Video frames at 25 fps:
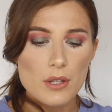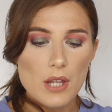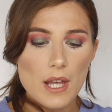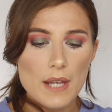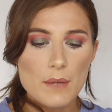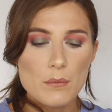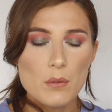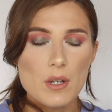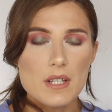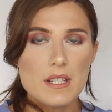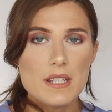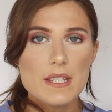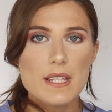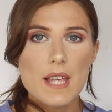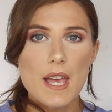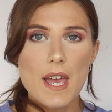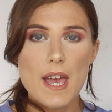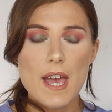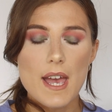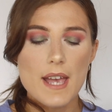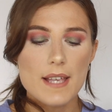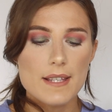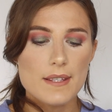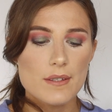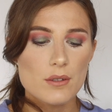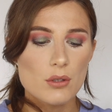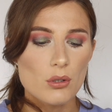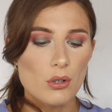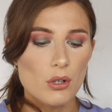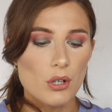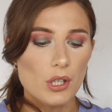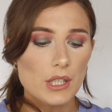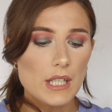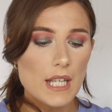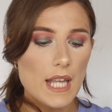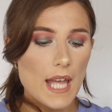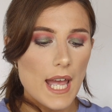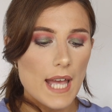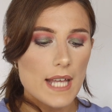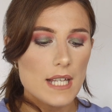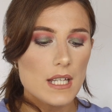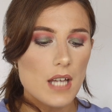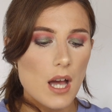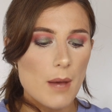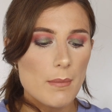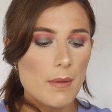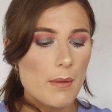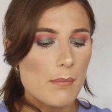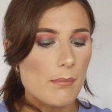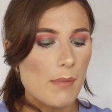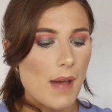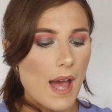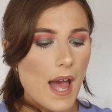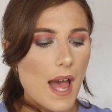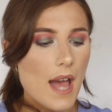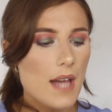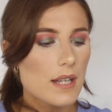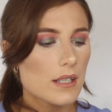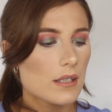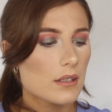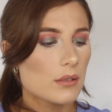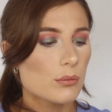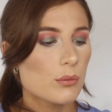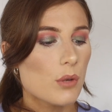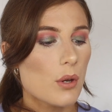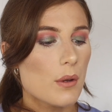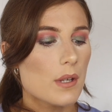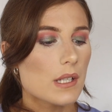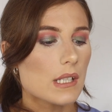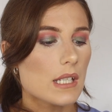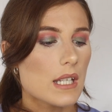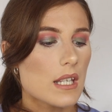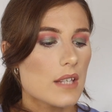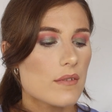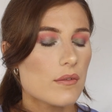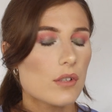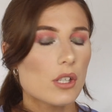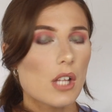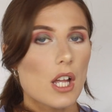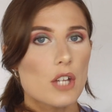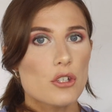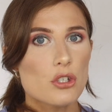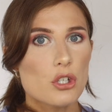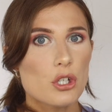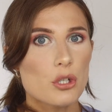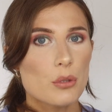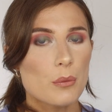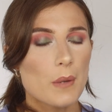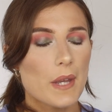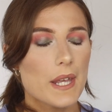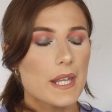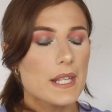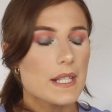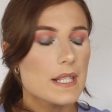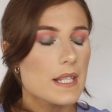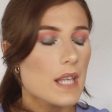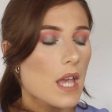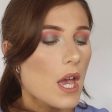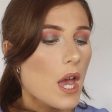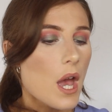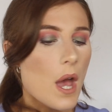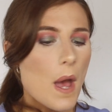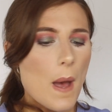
like, once that hair's gone, it ain't coming back, well, at least for like 2 weeks.